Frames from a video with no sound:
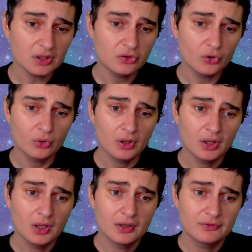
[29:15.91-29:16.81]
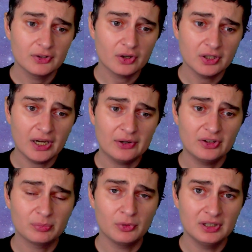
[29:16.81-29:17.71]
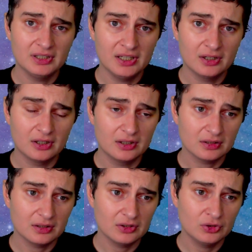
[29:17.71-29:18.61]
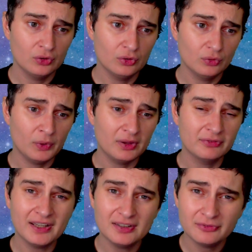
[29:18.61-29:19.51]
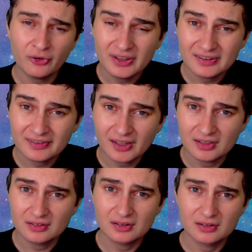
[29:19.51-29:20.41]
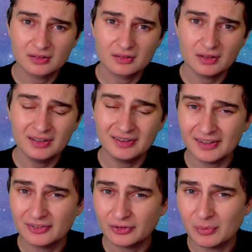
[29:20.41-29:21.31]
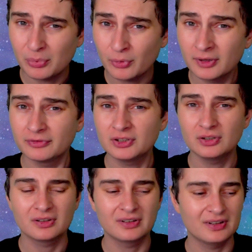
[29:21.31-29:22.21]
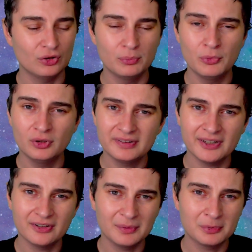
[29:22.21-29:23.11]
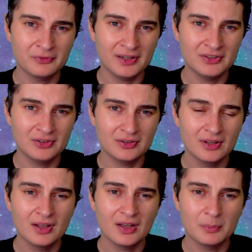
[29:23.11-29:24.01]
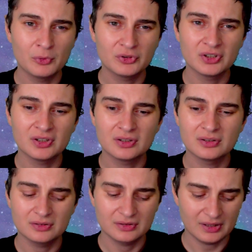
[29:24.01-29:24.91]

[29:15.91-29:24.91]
So you got your Aries moon in here. You will fight for these things. And these things are important for you. Your moon is here. They provide you emotional